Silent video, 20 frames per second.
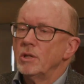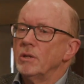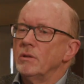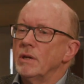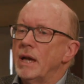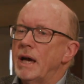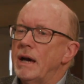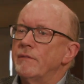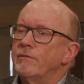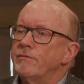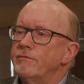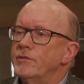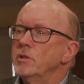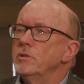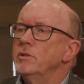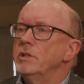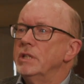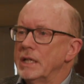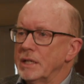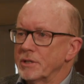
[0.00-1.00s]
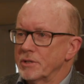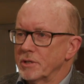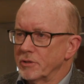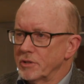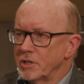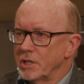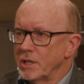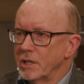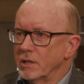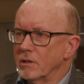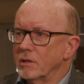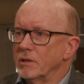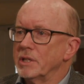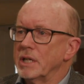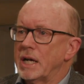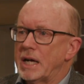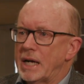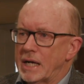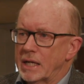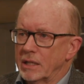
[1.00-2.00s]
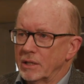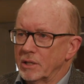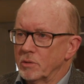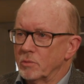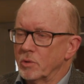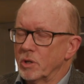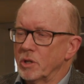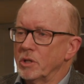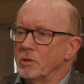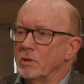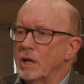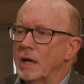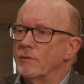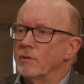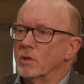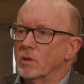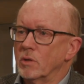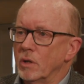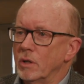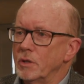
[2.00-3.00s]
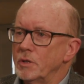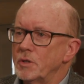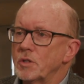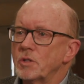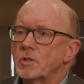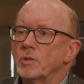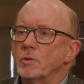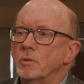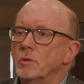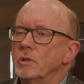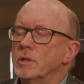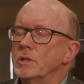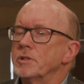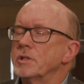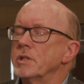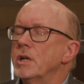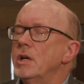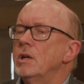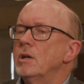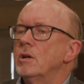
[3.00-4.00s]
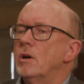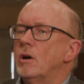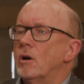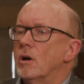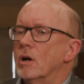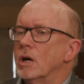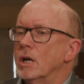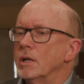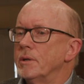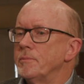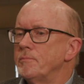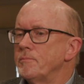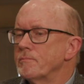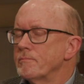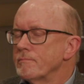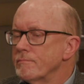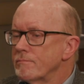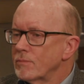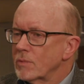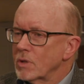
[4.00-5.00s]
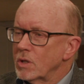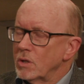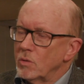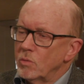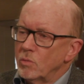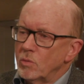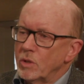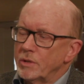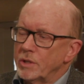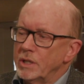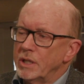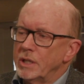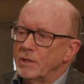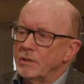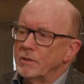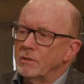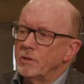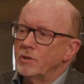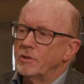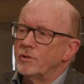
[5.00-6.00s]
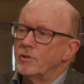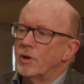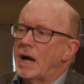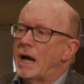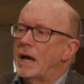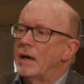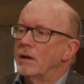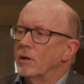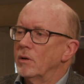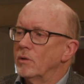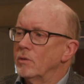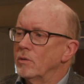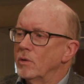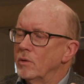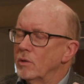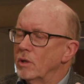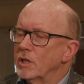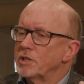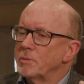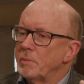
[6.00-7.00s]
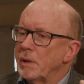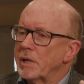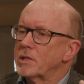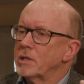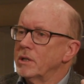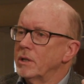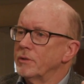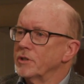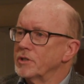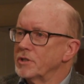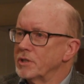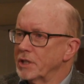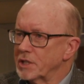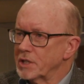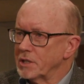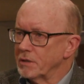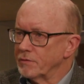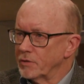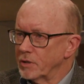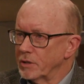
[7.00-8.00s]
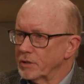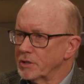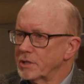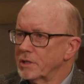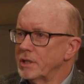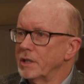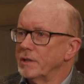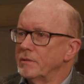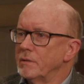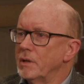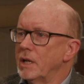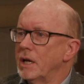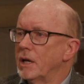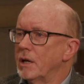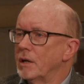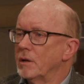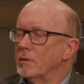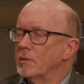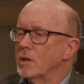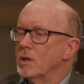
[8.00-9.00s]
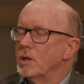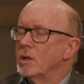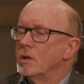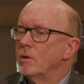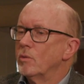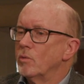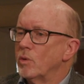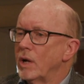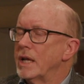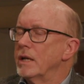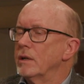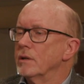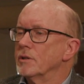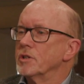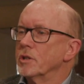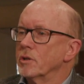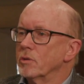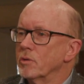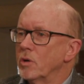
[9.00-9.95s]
You have food deserts here on the island where you have the grocery stores are within especially on the 61st and Randall's and